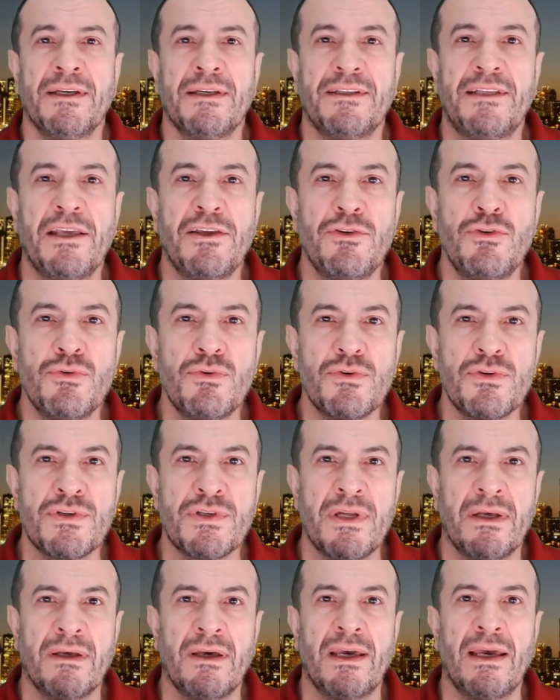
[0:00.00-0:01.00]
the use
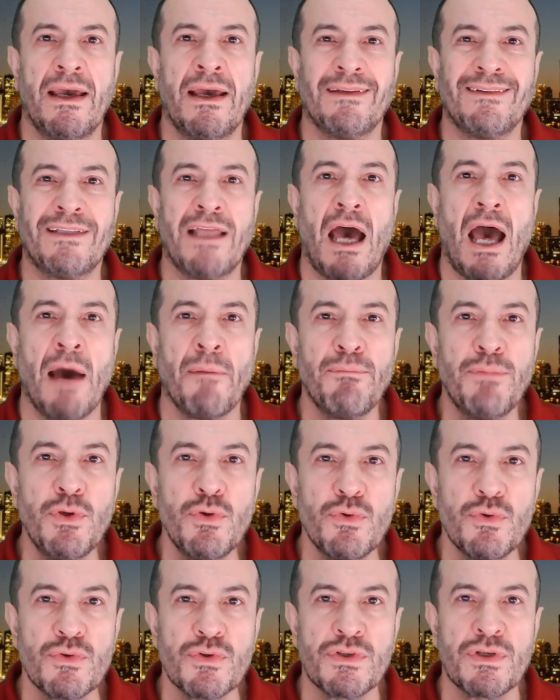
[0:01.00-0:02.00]
and
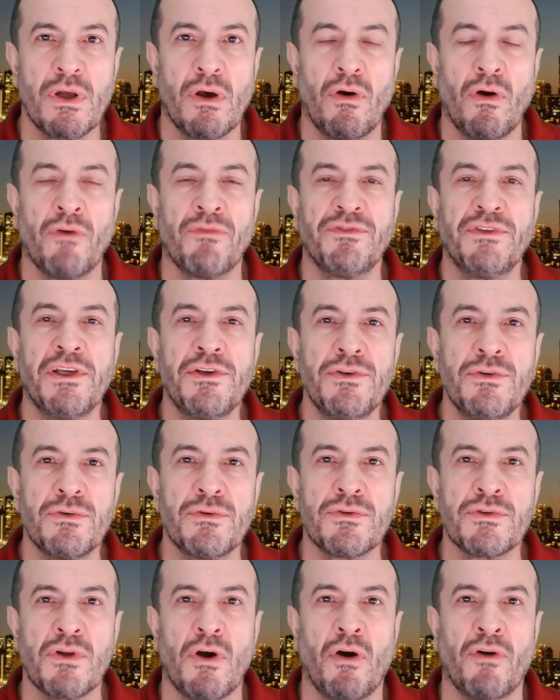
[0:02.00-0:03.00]
abuse of
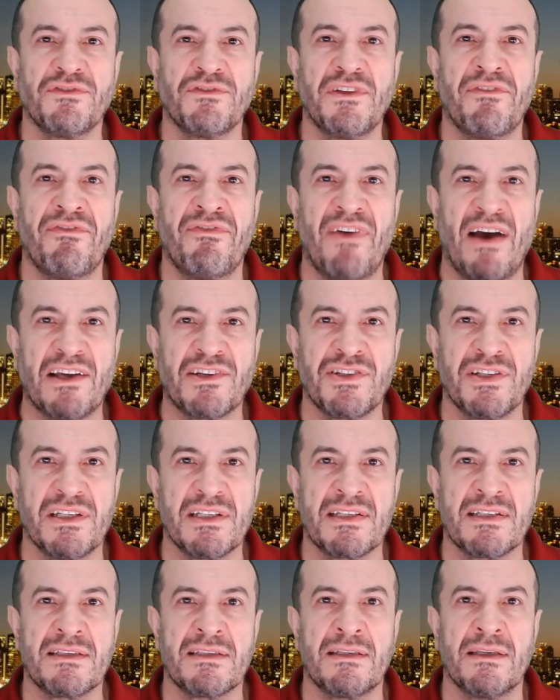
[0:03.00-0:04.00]
the
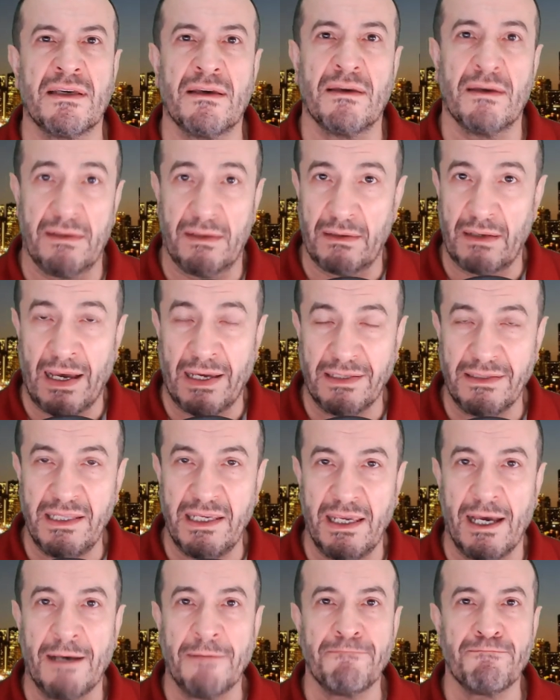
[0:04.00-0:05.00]
fascist
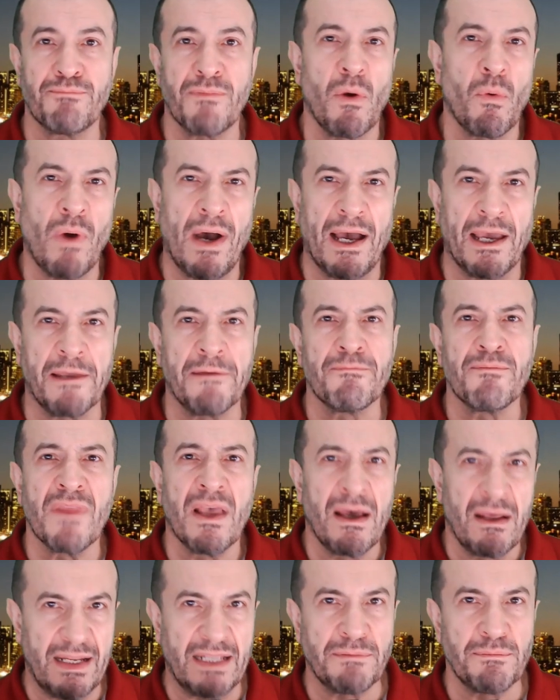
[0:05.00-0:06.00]
idea. Why?
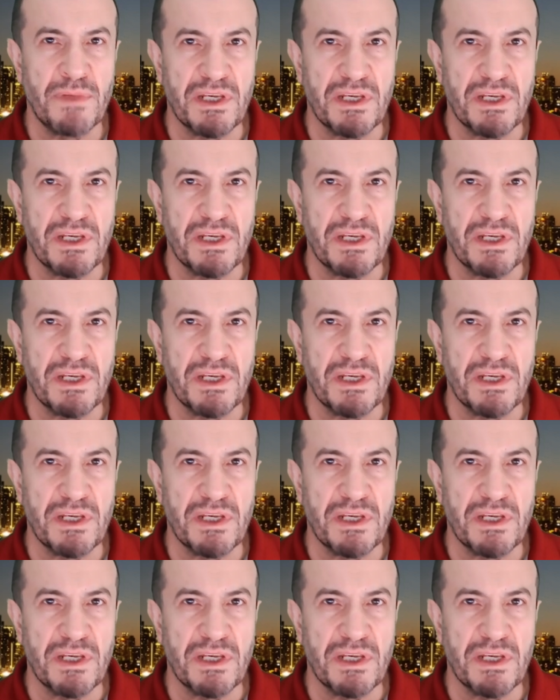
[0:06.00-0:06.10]
Let me